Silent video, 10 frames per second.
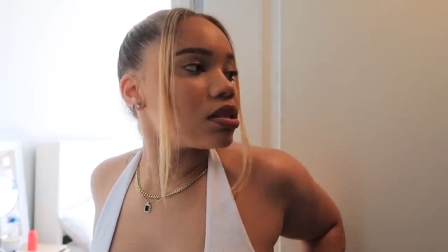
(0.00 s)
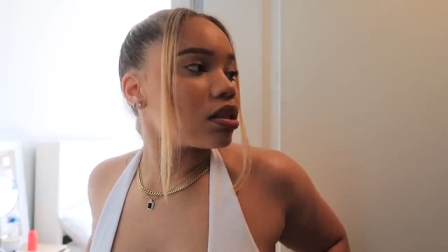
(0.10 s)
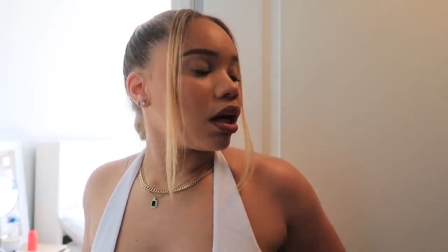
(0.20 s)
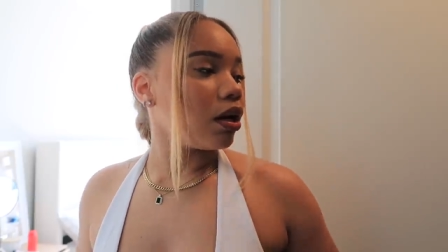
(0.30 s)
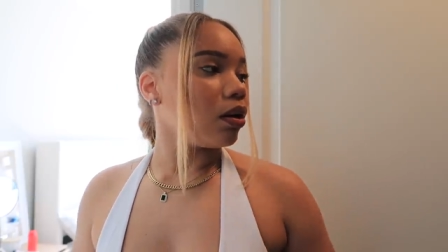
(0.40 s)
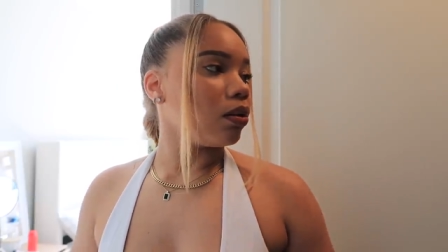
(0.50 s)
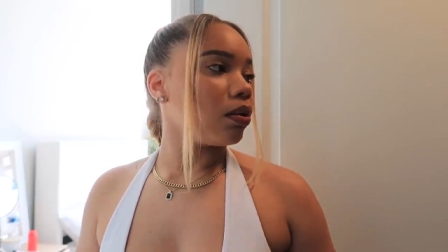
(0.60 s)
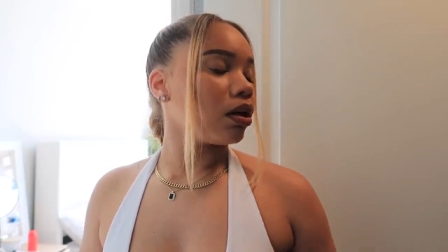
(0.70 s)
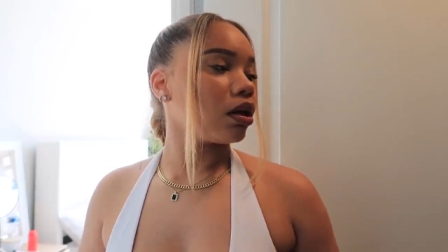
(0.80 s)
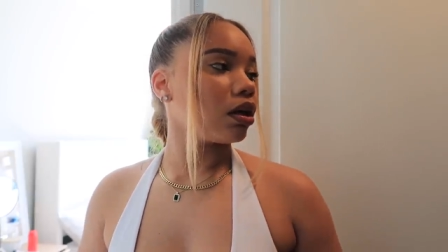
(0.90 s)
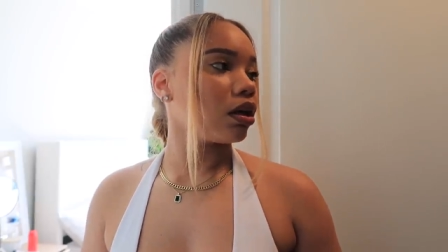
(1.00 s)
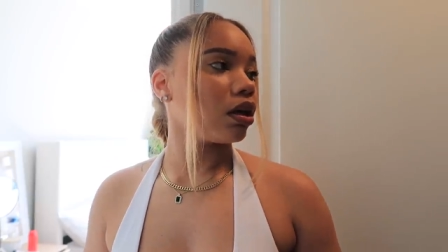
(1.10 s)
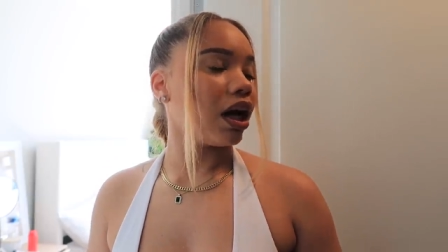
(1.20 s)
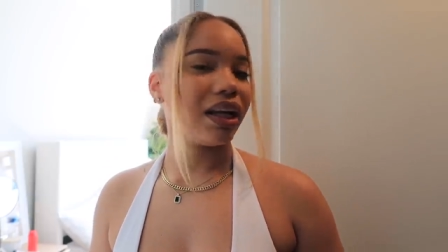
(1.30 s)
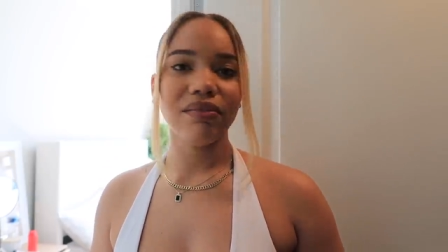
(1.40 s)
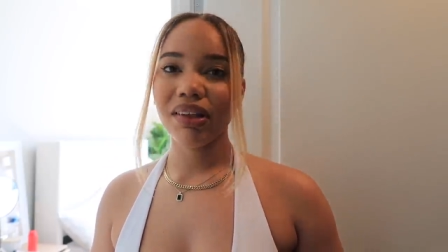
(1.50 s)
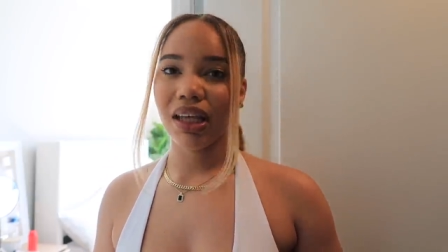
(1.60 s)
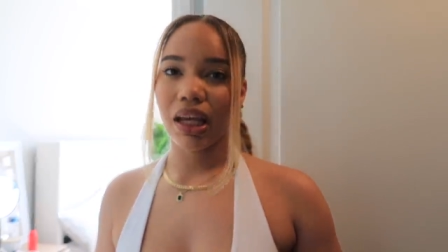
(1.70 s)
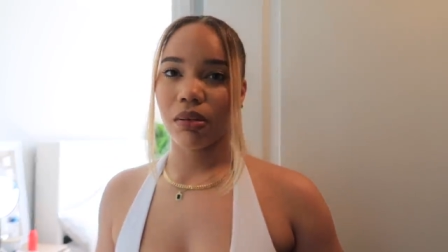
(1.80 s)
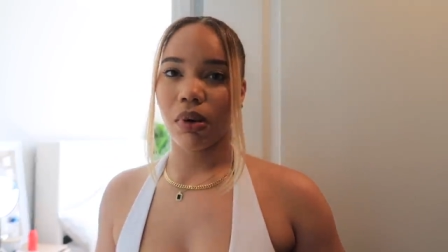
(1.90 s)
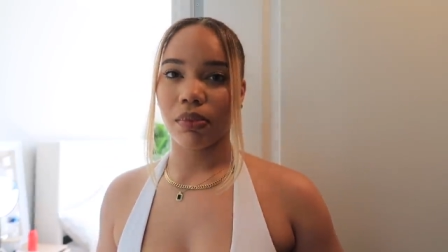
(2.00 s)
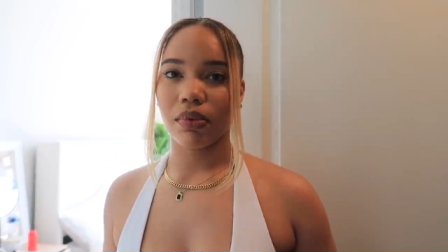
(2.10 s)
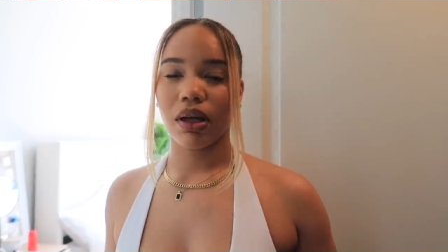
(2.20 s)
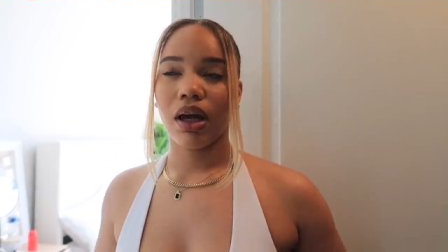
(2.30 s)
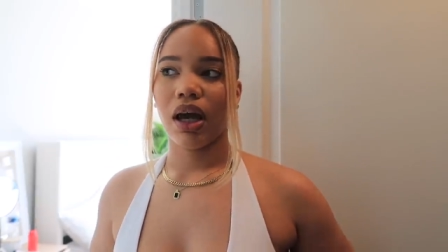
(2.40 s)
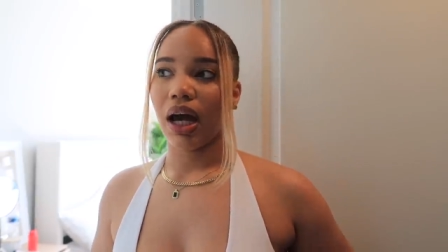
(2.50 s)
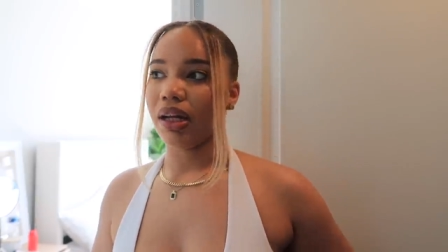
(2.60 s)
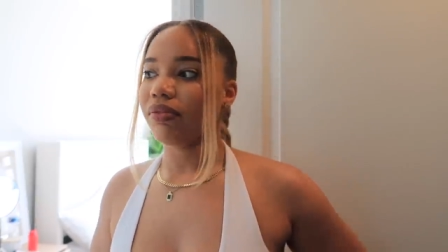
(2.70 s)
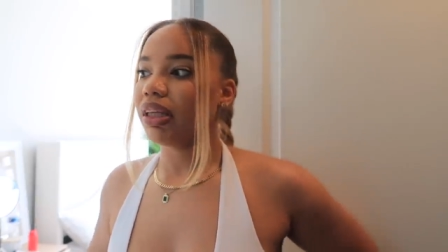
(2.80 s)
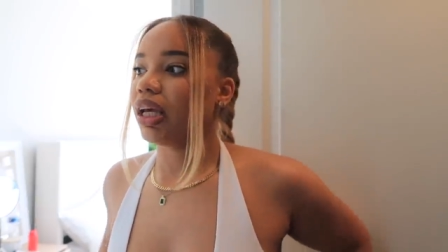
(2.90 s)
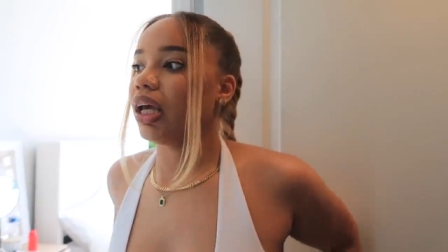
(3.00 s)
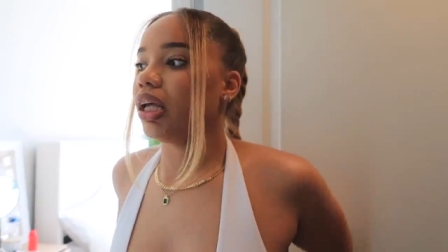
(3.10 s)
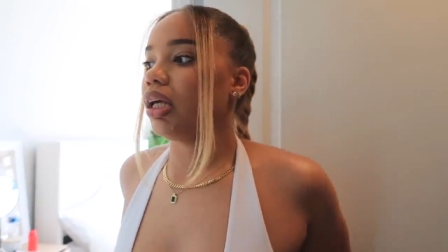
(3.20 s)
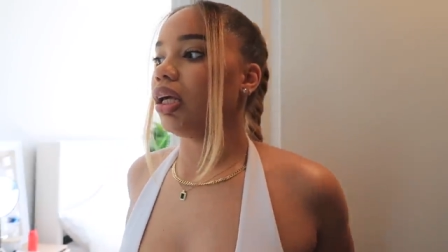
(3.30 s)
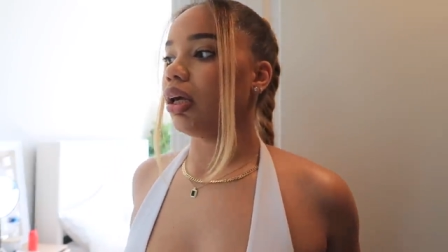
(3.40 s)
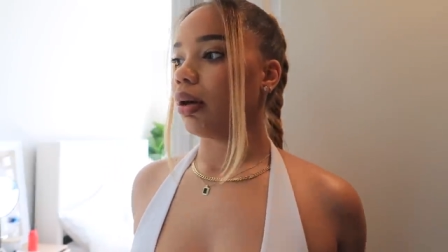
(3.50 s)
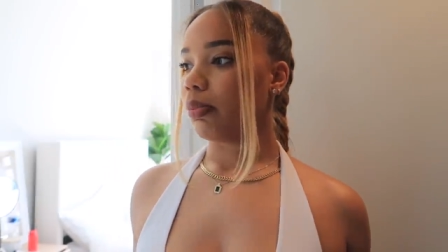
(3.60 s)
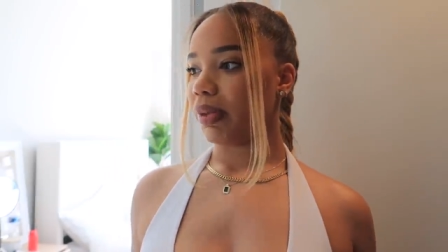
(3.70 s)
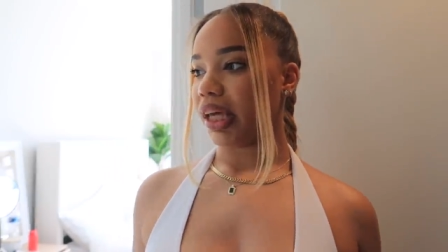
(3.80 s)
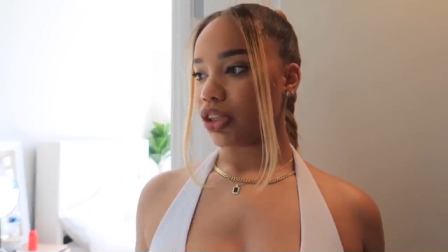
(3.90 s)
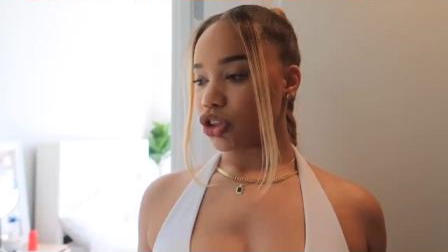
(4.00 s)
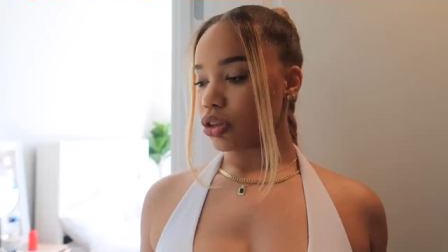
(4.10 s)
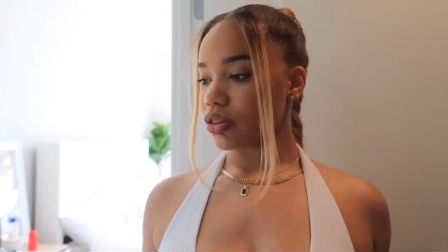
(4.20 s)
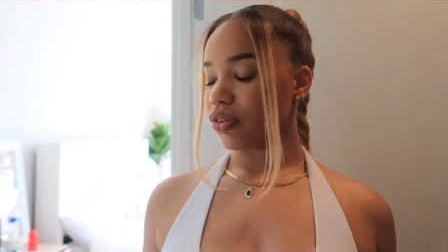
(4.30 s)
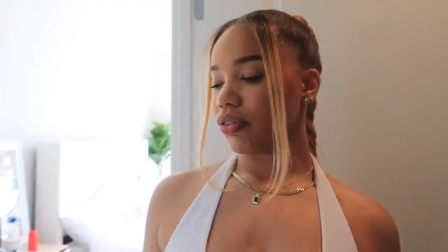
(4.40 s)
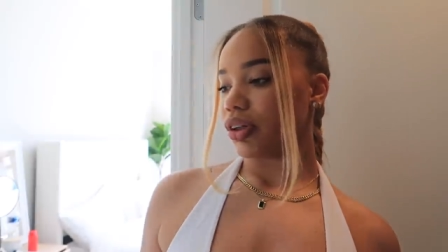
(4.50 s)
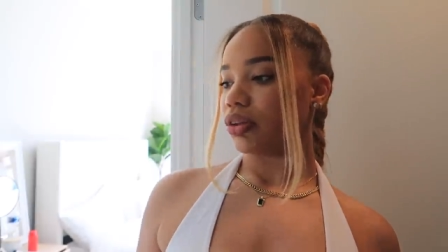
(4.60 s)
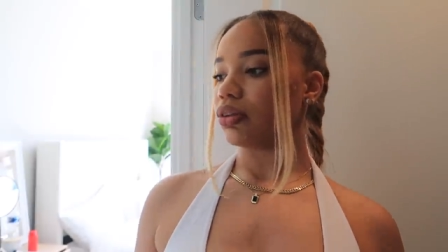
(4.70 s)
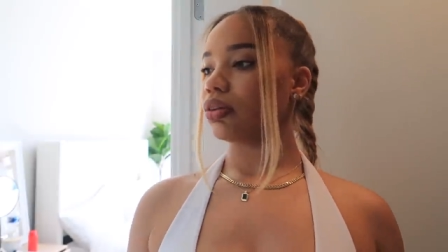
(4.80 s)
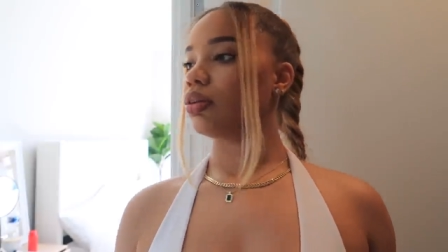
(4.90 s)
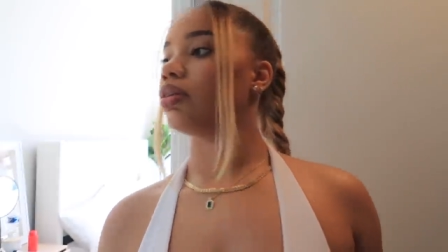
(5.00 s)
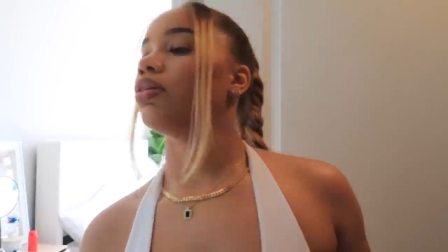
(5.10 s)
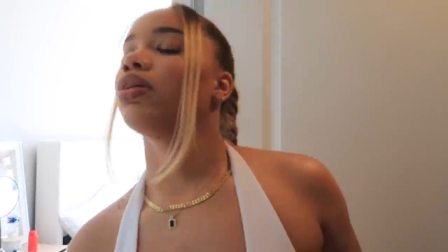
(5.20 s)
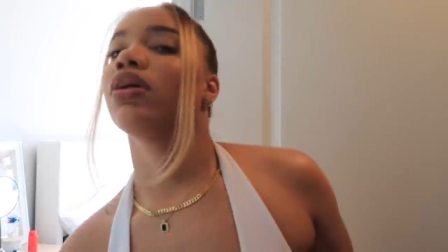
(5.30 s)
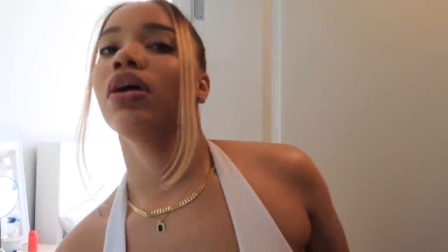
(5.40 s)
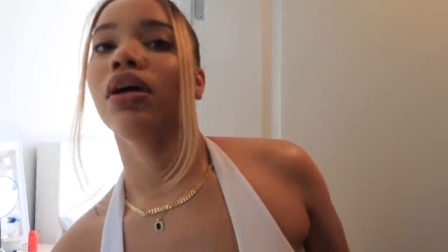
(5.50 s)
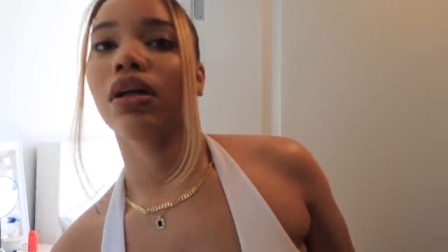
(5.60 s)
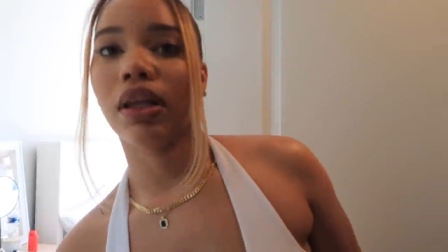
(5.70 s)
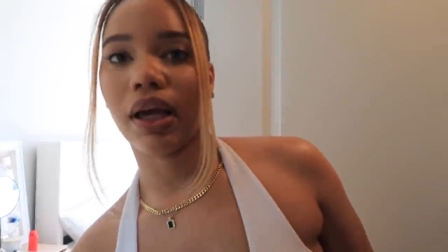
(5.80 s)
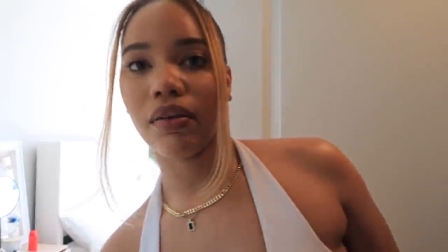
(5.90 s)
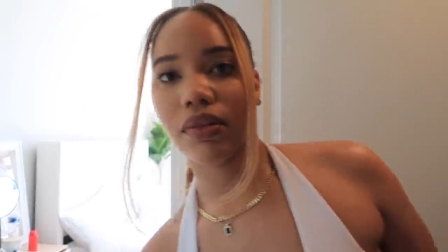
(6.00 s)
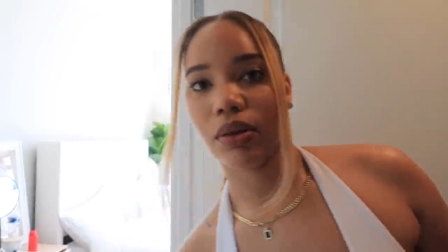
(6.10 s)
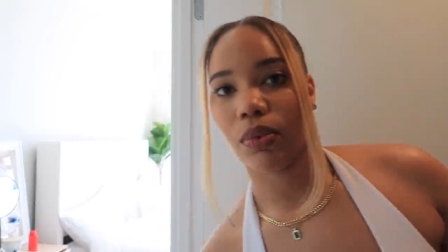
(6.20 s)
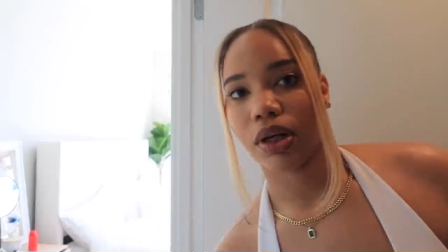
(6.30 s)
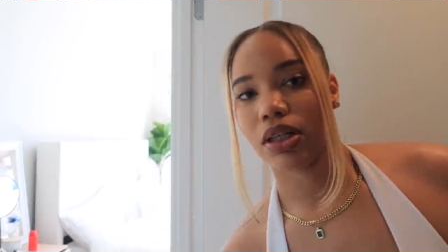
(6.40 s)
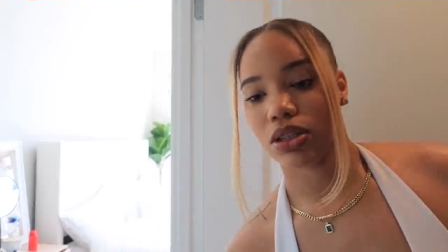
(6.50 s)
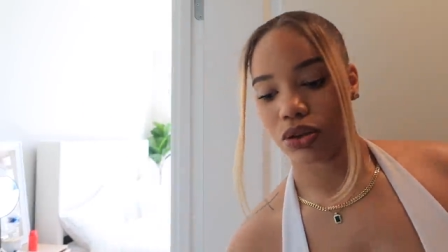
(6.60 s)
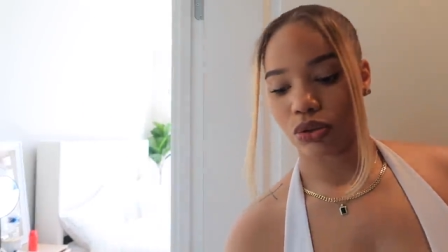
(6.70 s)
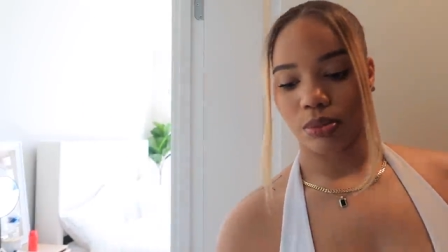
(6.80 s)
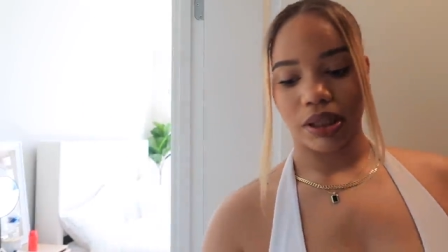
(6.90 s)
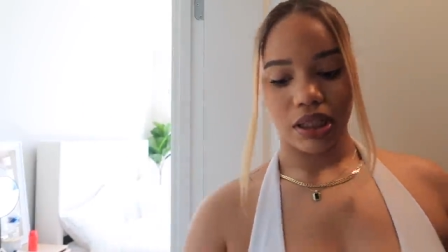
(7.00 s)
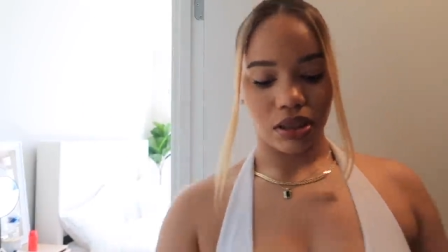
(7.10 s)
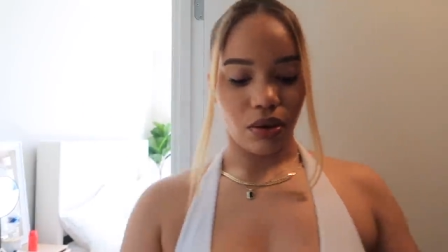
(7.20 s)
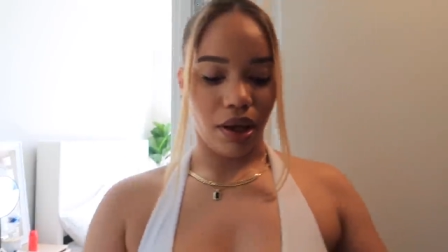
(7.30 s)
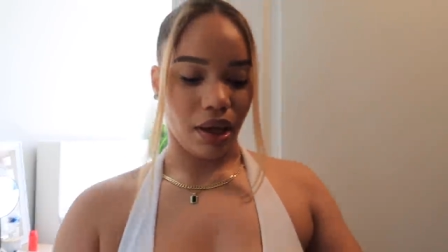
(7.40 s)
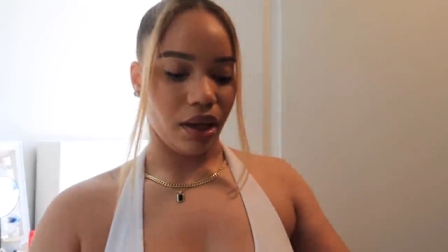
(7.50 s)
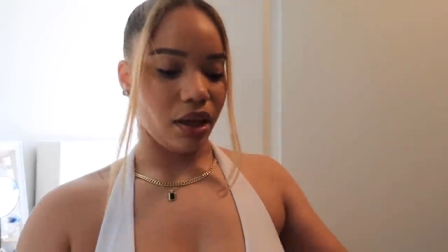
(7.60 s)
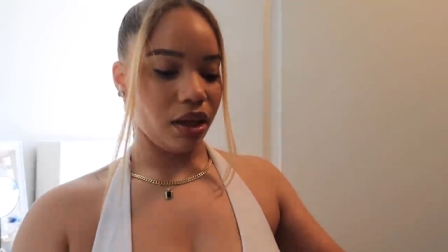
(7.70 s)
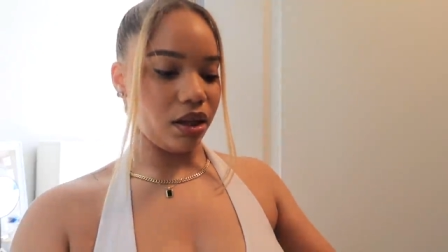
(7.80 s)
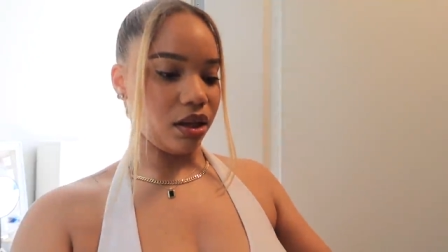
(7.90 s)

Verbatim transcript: so i didn't really get any more. I didn't really get any pictures for real like I really wanted to, but it's okay.